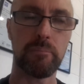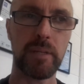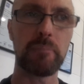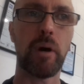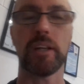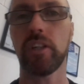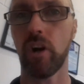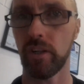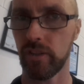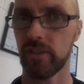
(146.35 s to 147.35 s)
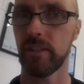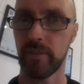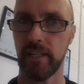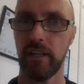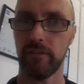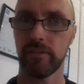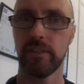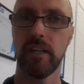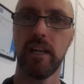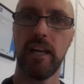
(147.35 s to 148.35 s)
being body conscious themselves
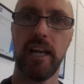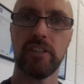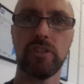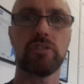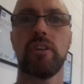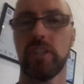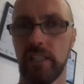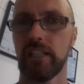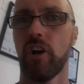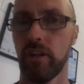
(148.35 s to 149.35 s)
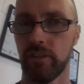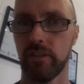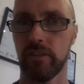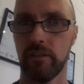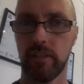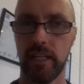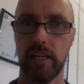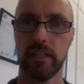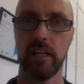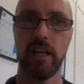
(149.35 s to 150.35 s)
and nutritionally conscious,
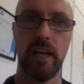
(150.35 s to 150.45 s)
okay?